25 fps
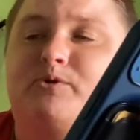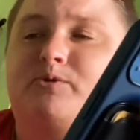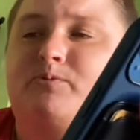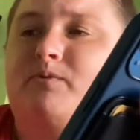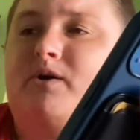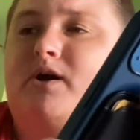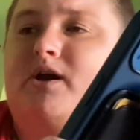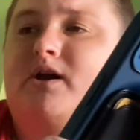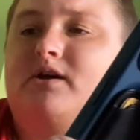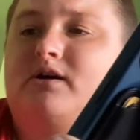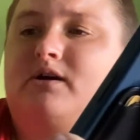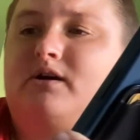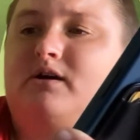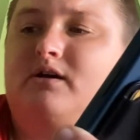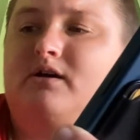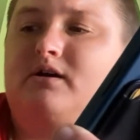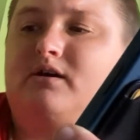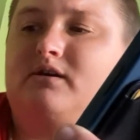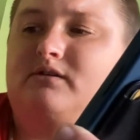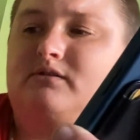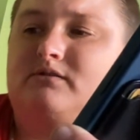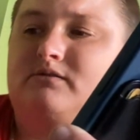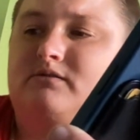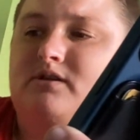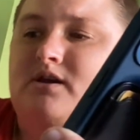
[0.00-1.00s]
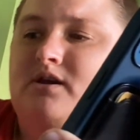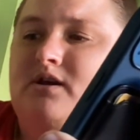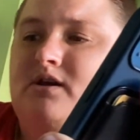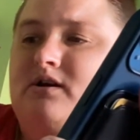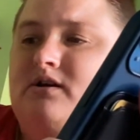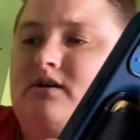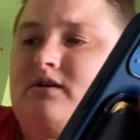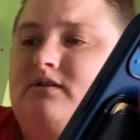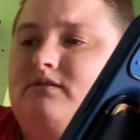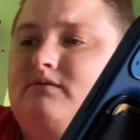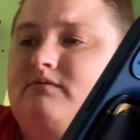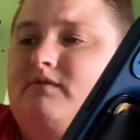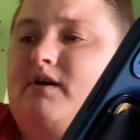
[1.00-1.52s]
my
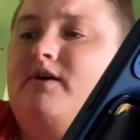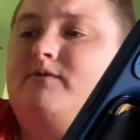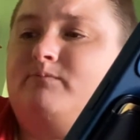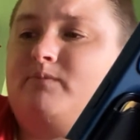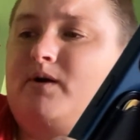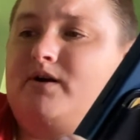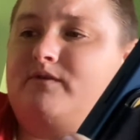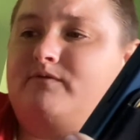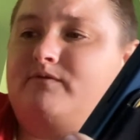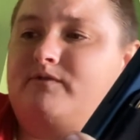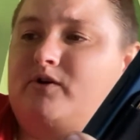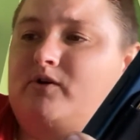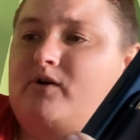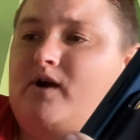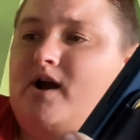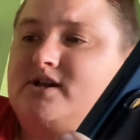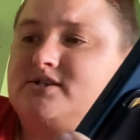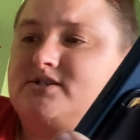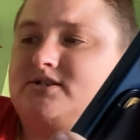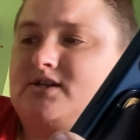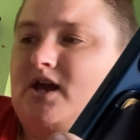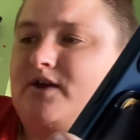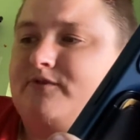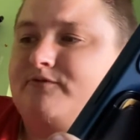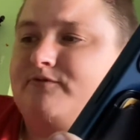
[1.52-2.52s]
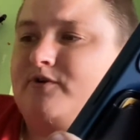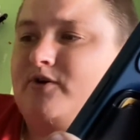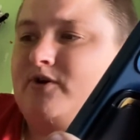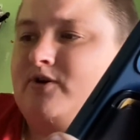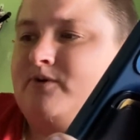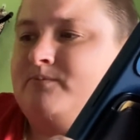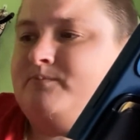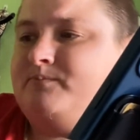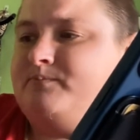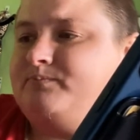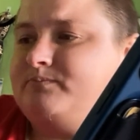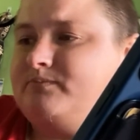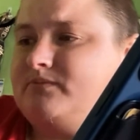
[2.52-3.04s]
my Verizon
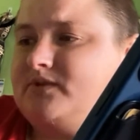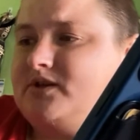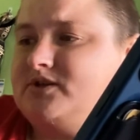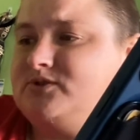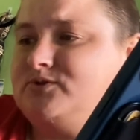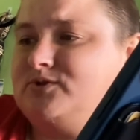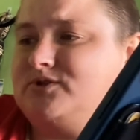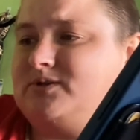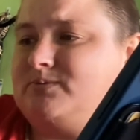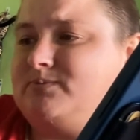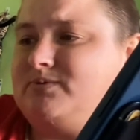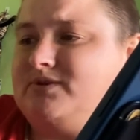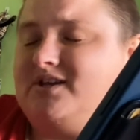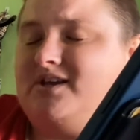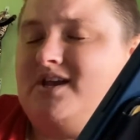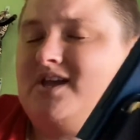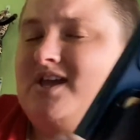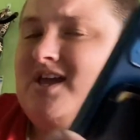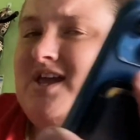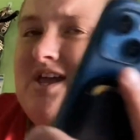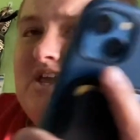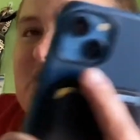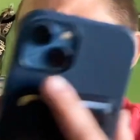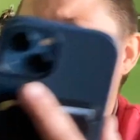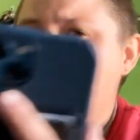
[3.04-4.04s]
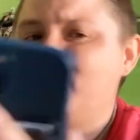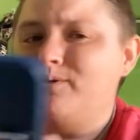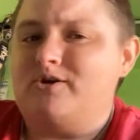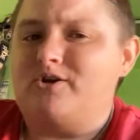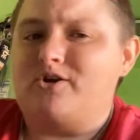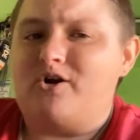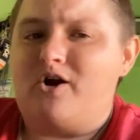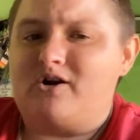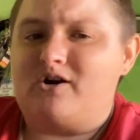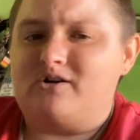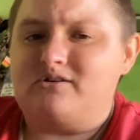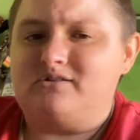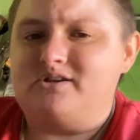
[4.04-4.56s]
iPhone, because they're going to be,
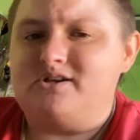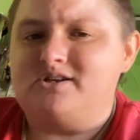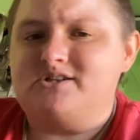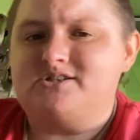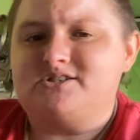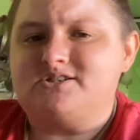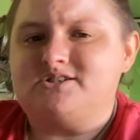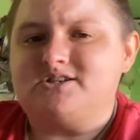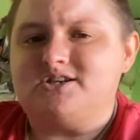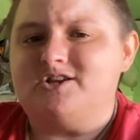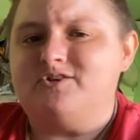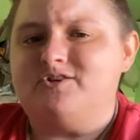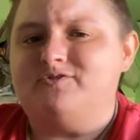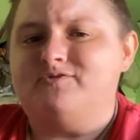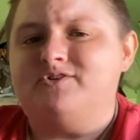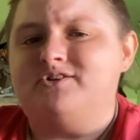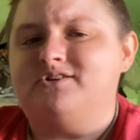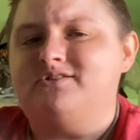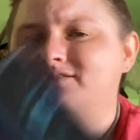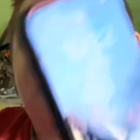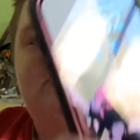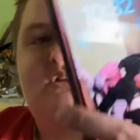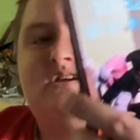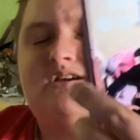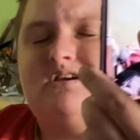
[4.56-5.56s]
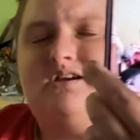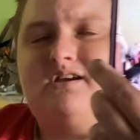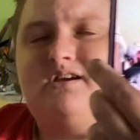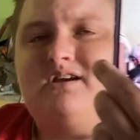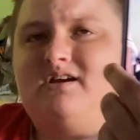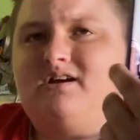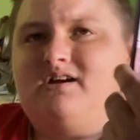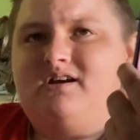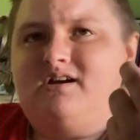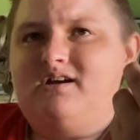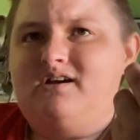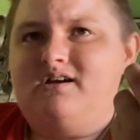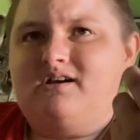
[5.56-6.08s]
irregardless, even
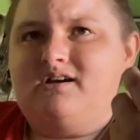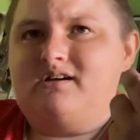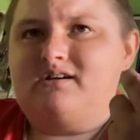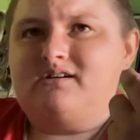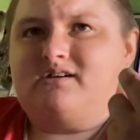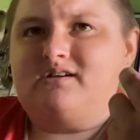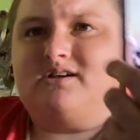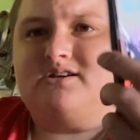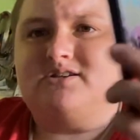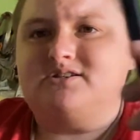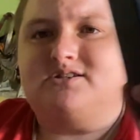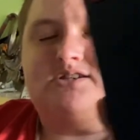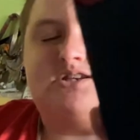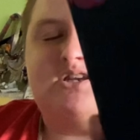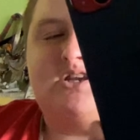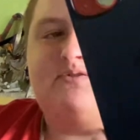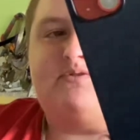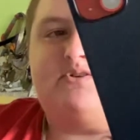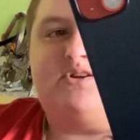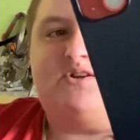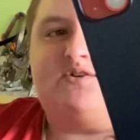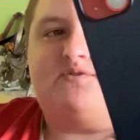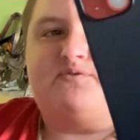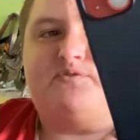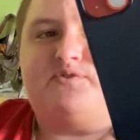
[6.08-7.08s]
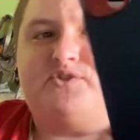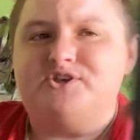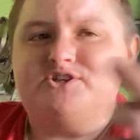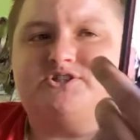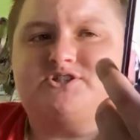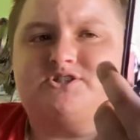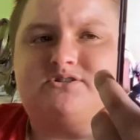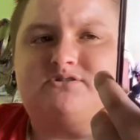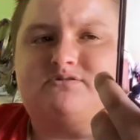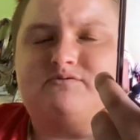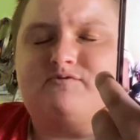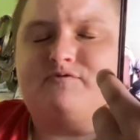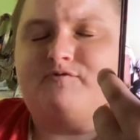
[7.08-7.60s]
if
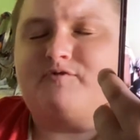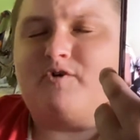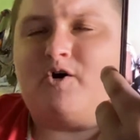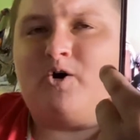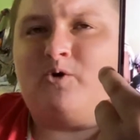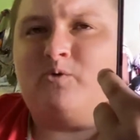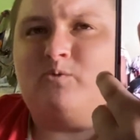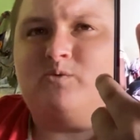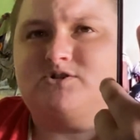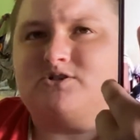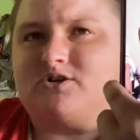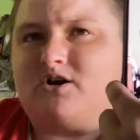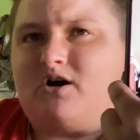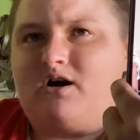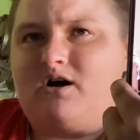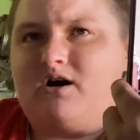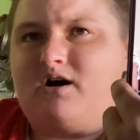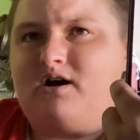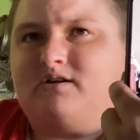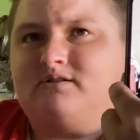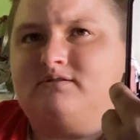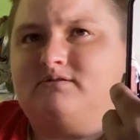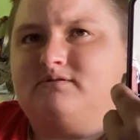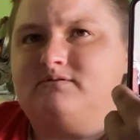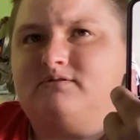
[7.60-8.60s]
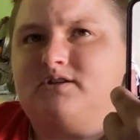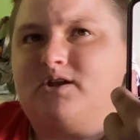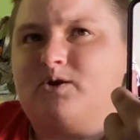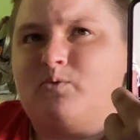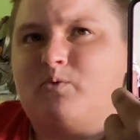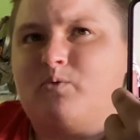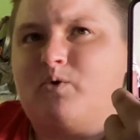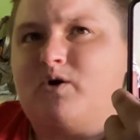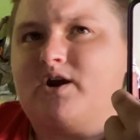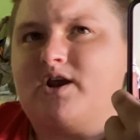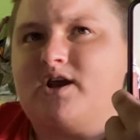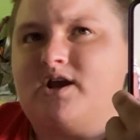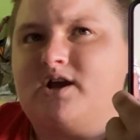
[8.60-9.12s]
this phone was on, like,
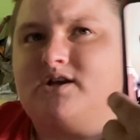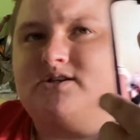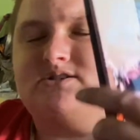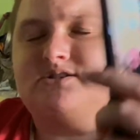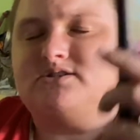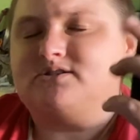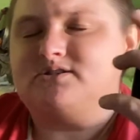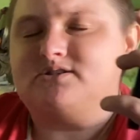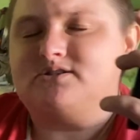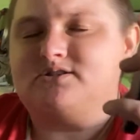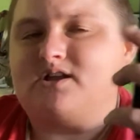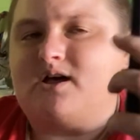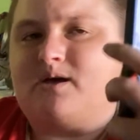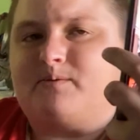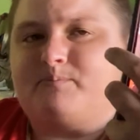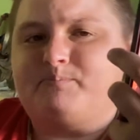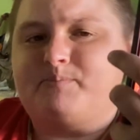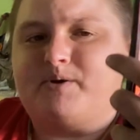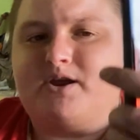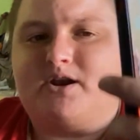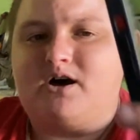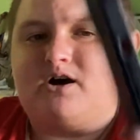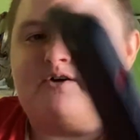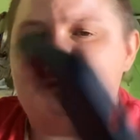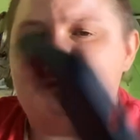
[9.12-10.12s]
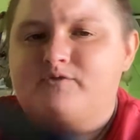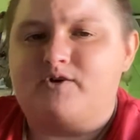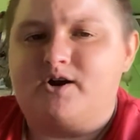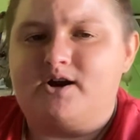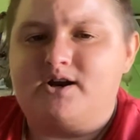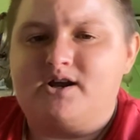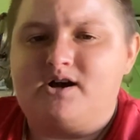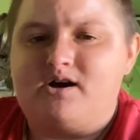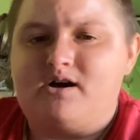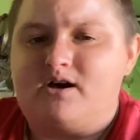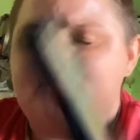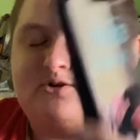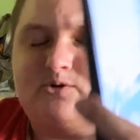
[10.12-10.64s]
working, because it's not paid off right
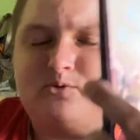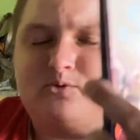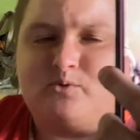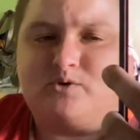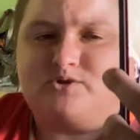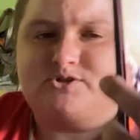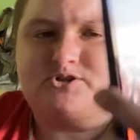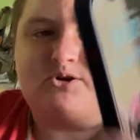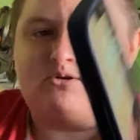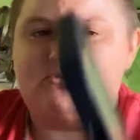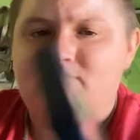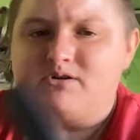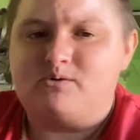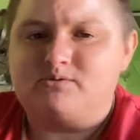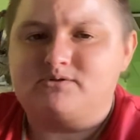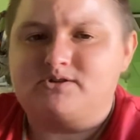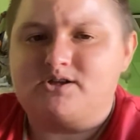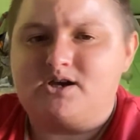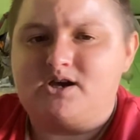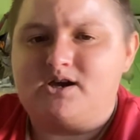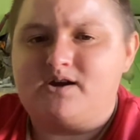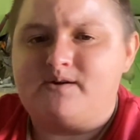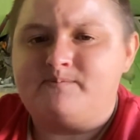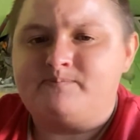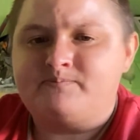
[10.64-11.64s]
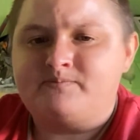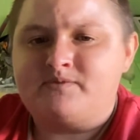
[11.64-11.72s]
now. I don't know what's going on with that.